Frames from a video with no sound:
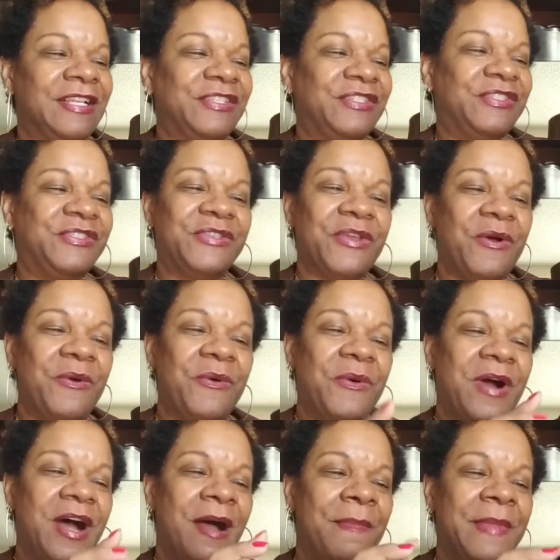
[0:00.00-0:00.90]

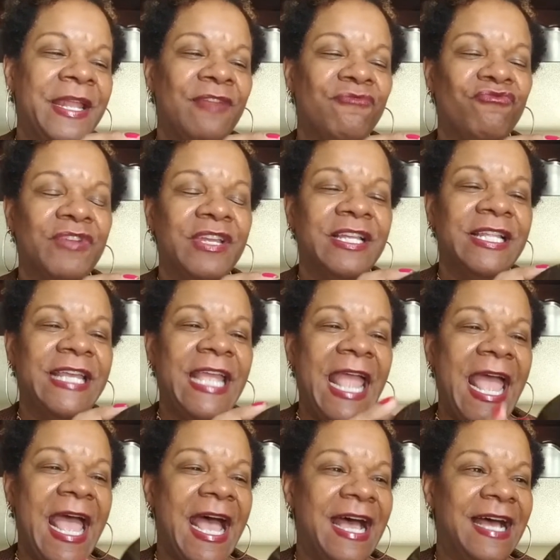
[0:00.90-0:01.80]
So, um, and it really
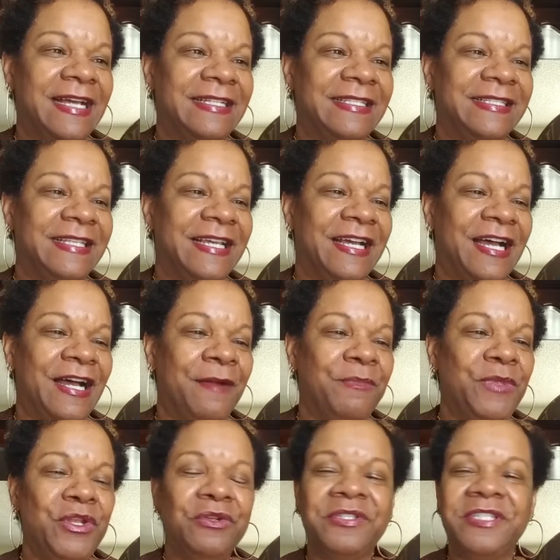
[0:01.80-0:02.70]
has,
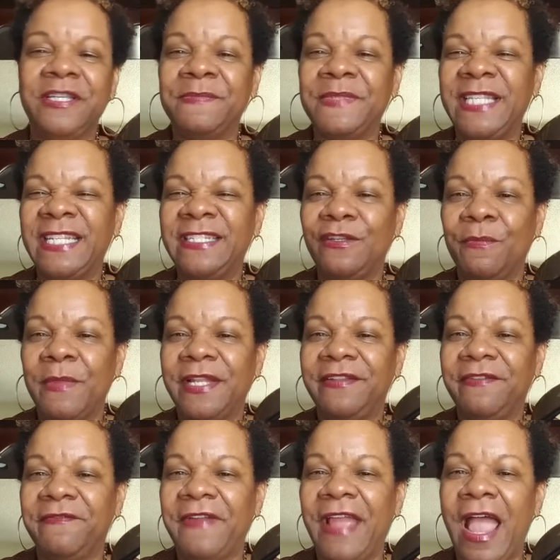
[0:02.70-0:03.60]
uh, you know, some
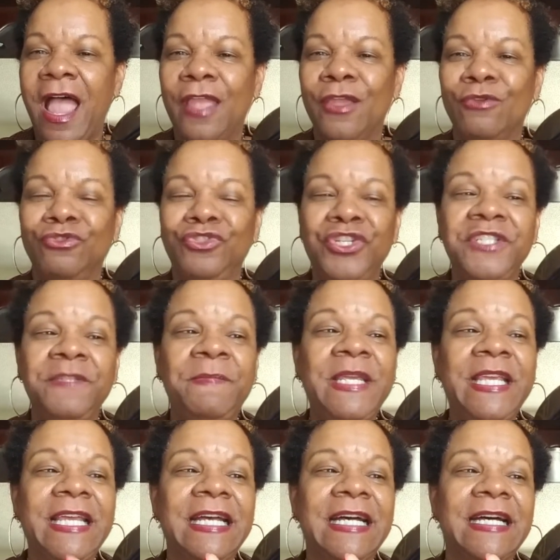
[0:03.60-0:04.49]
sentimental value
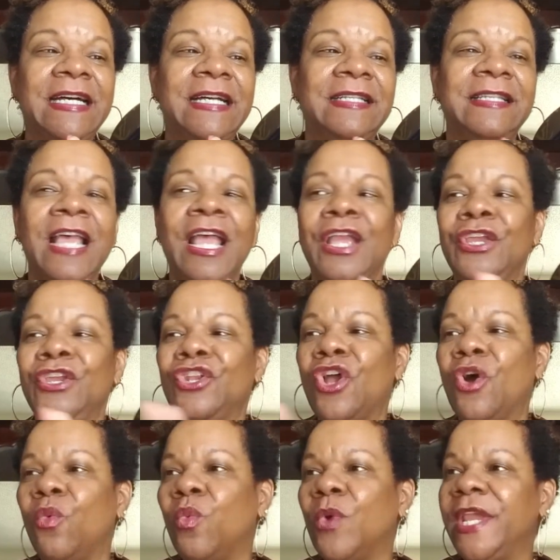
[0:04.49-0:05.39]
just because, you
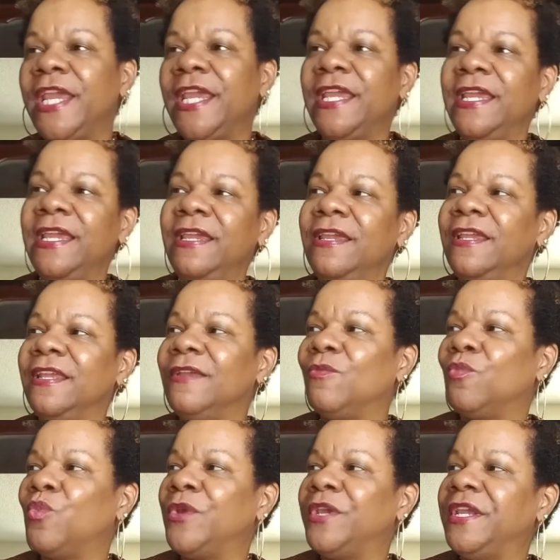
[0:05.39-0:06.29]
know, we,
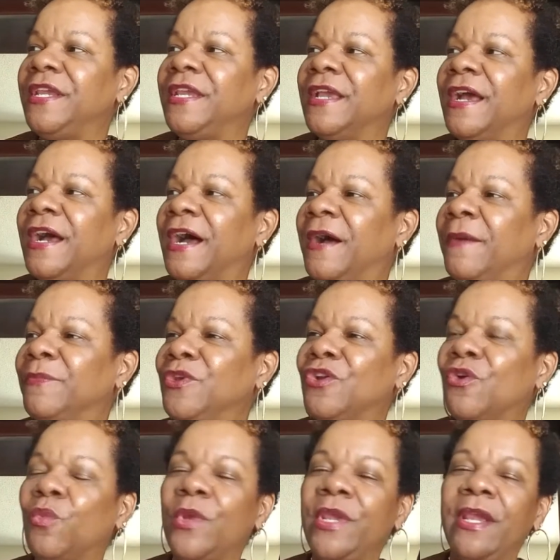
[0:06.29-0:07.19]
we, uh,
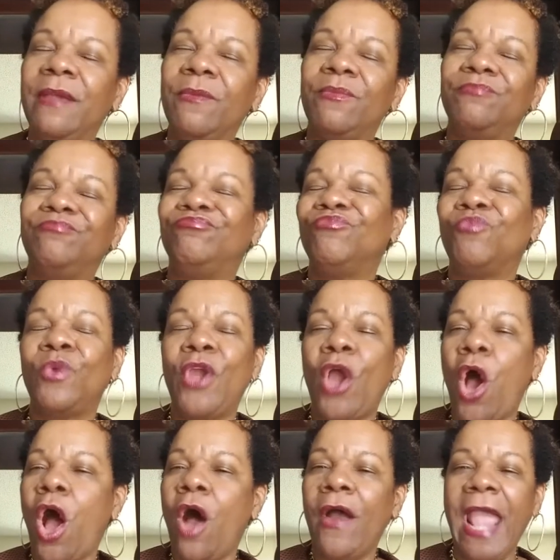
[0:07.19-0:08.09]
you know, we
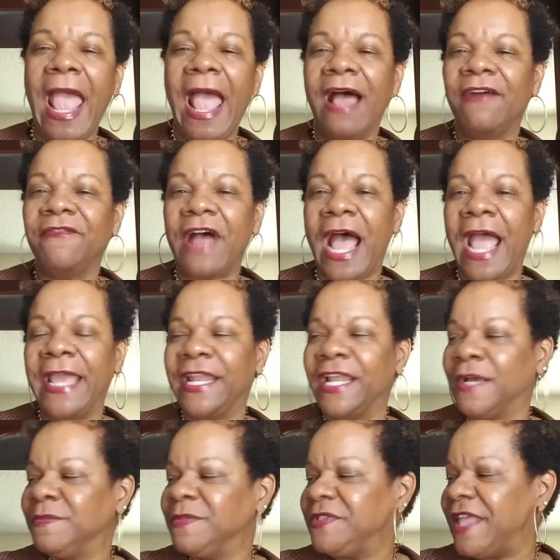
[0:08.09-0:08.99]
we all have
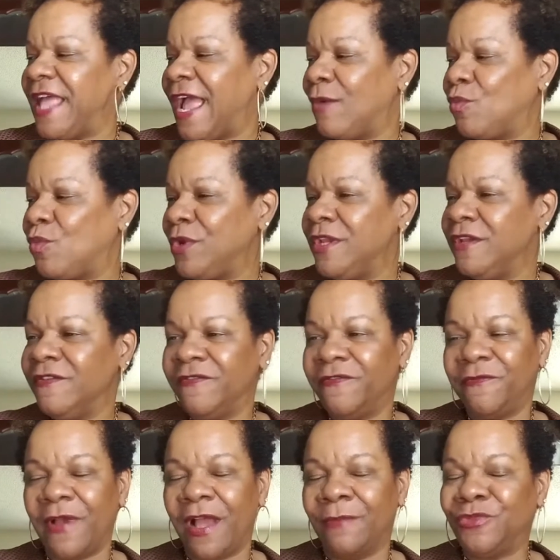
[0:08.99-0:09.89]
items that
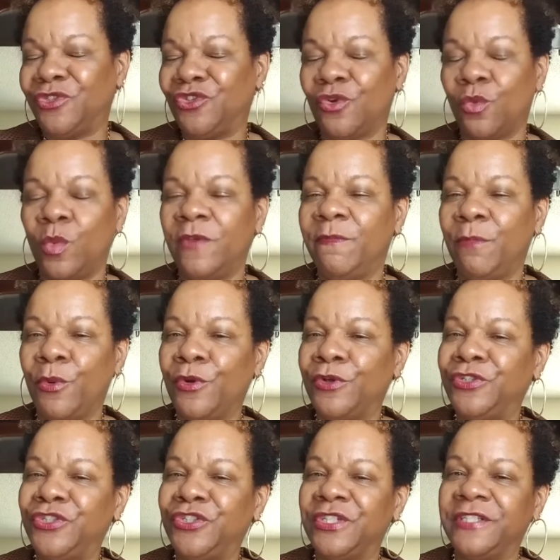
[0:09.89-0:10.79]
we've, I'm sure we've
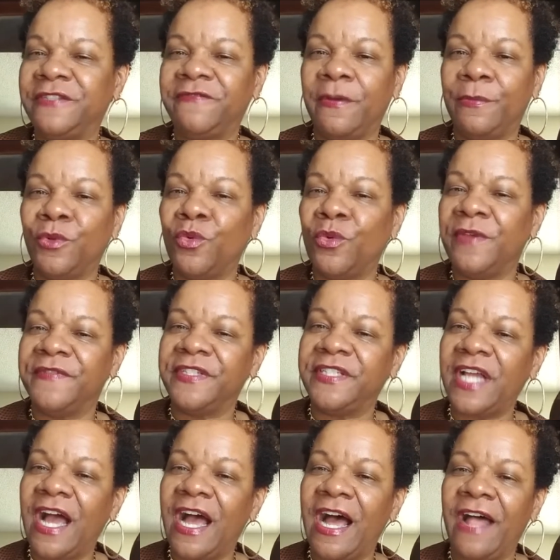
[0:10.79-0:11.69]
purchased from Louis
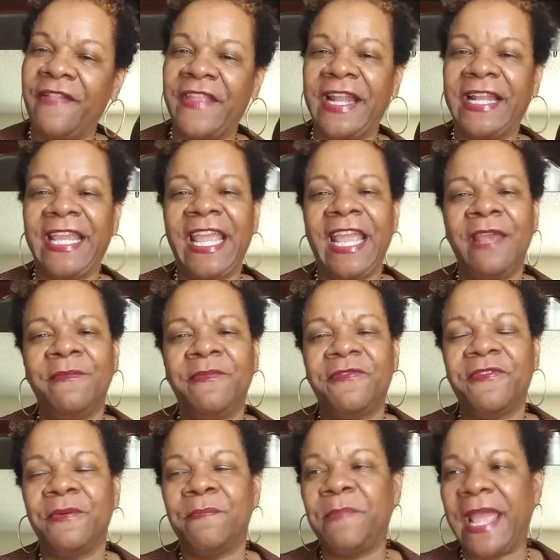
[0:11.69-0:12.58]
Vuitton that came
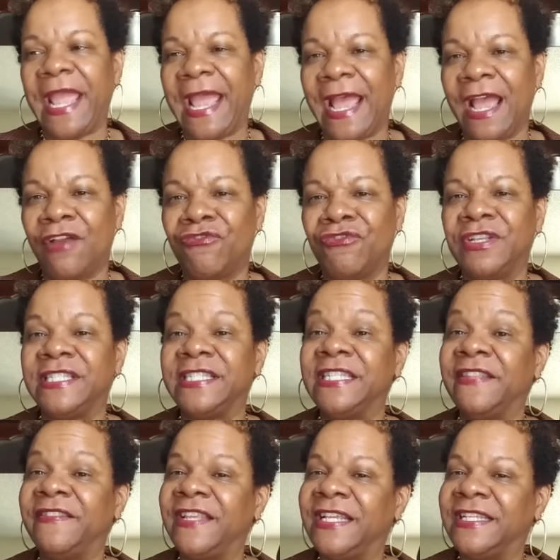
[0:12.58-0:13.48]
from
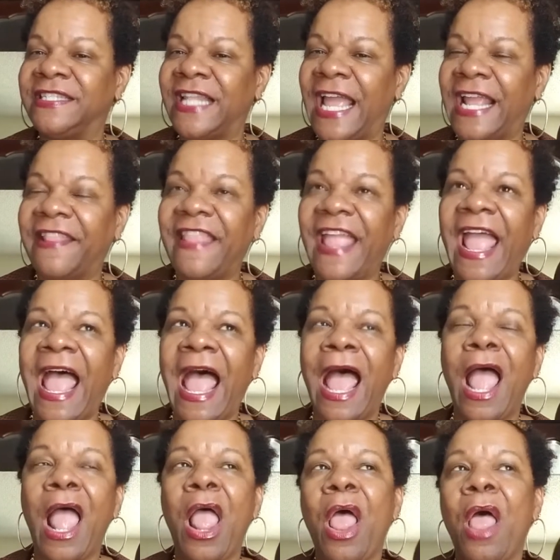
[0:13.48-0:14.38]
Paris and things like
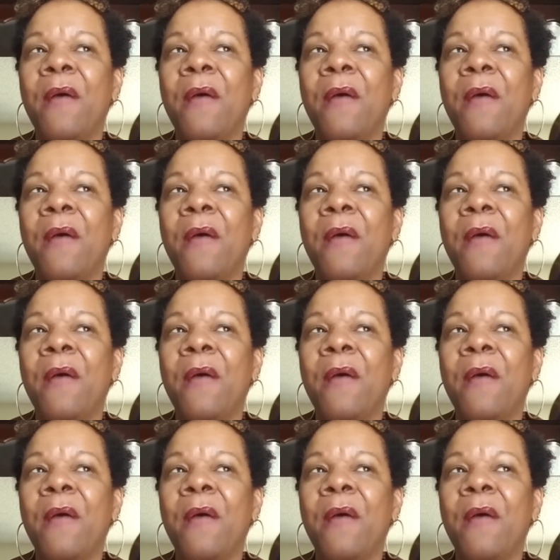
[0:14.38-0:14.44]
that.